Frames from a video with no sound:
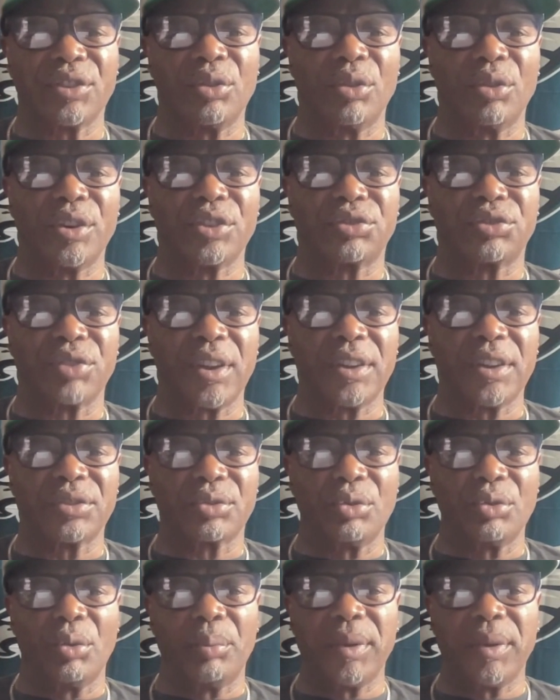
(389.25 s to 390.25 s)
going to trade
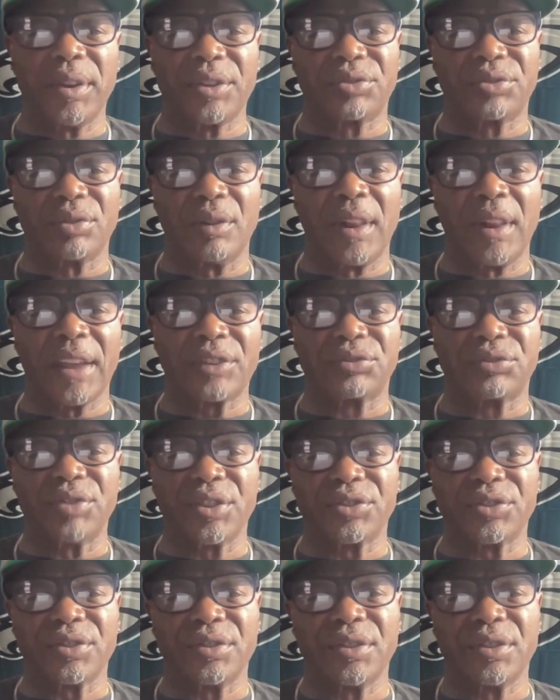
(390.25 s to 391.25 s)
school, being an
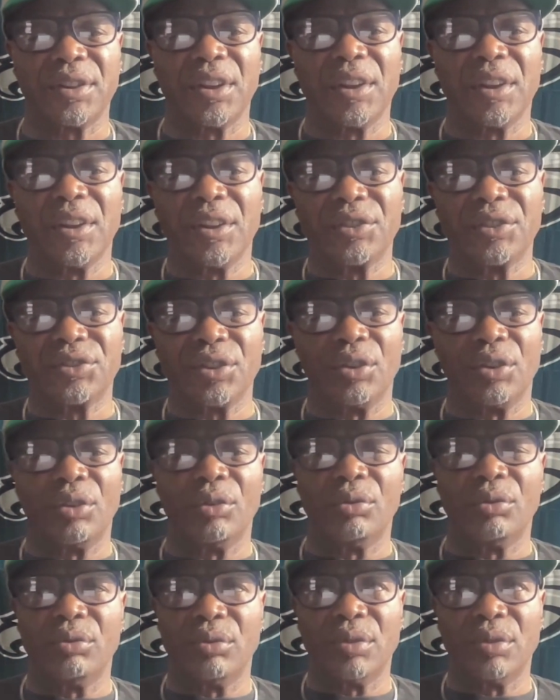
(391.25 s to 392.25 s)
electrician. So